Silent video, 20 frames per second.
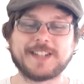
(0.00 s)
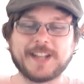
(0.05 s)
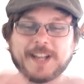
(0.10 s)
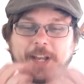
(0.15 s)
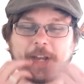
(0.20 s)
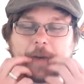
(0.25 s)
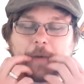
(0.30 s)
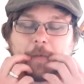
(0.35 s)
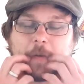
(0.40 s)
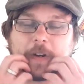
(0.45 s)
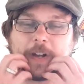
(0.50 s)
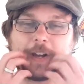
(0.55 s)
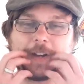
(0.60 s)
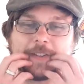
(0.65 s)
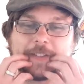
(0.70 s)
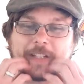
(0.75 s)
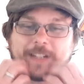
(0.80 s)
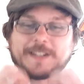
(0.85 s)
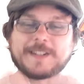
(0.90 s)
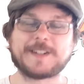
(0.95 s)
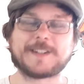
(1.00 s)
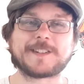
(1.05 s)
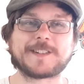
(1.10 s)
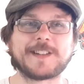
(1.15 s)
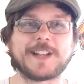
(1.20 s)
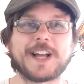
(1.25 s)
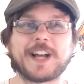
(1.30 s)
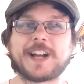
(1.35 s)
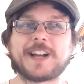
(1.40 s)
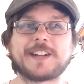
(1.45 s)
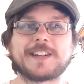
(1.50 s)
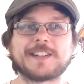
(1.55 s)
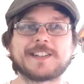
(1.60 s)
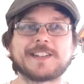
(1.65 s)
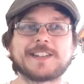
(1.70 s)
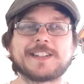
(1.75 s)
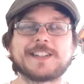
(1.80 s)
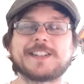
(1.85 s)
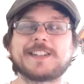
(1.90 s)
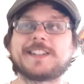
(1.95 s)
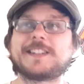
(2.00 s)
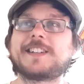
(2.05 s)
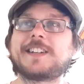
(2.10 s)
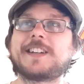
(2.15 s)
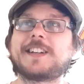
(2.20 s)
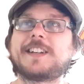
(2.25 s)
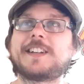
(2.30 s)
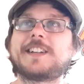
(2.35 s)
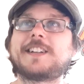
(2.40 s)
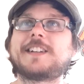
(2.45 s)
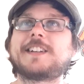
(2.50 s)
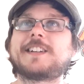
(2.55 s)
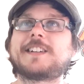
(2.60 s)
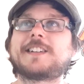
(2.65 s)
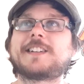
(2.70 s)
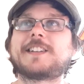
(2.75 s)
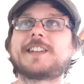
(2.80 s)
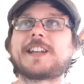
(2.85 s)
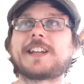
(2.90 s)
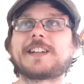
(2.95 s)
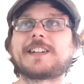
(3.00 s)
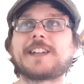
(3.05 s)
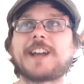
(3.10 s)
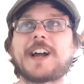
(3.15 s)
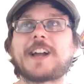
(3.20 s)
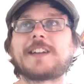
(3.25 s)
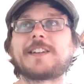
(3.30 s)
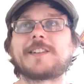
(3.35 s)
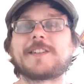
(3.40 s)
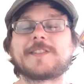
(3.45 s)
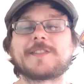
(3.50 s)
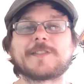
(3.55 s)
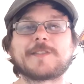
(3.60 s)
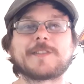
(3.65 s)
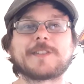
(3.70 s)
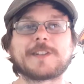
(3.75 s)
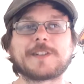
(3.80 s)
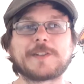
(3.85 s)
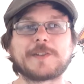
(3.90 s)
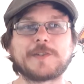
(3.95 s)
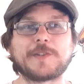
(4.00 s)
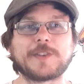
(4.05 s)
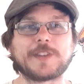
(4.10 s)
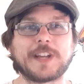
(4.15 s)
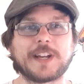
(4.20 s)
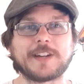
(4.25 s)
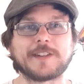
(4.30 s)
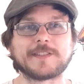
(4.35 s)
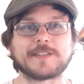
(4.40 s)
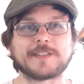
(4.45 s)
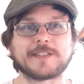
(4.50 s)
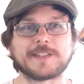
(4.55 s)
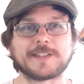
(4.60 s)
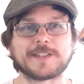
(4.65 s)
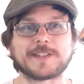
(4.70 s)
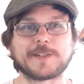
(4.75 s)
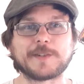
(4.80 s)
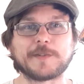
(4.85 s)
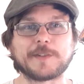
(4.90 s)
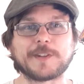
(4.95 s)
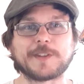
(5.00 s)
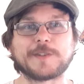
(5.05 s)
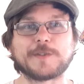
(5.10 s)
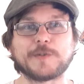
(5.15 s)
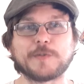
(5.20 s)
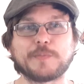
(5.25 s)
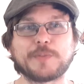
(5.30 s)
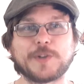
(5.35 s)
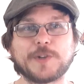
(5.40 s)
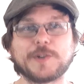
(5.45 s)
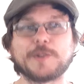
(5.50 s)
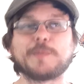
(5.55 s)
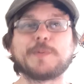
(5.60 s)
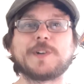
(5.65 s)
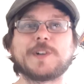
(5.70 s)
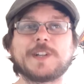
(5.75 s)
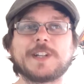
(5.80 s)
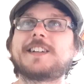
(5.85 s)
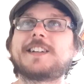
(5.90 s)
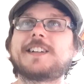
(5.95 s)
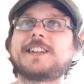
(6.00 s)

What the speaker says: And when I was a young lad in the late 90s, early 2000s, going through puberty,